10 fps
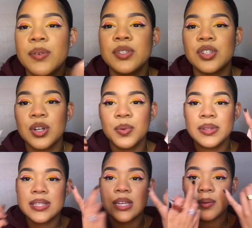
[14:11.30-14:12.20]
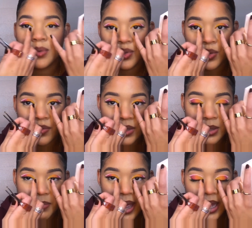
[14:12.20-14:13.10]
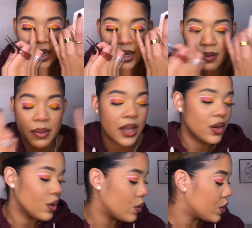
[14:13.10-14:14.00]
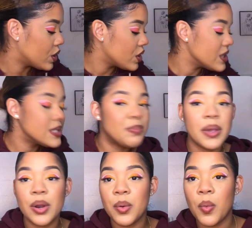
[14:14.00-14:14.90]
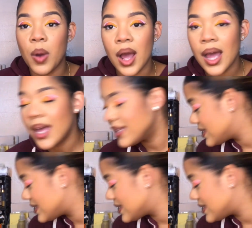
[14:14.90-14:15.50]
struggled with the terrible doing really bad, like in my inner corners. Pero what?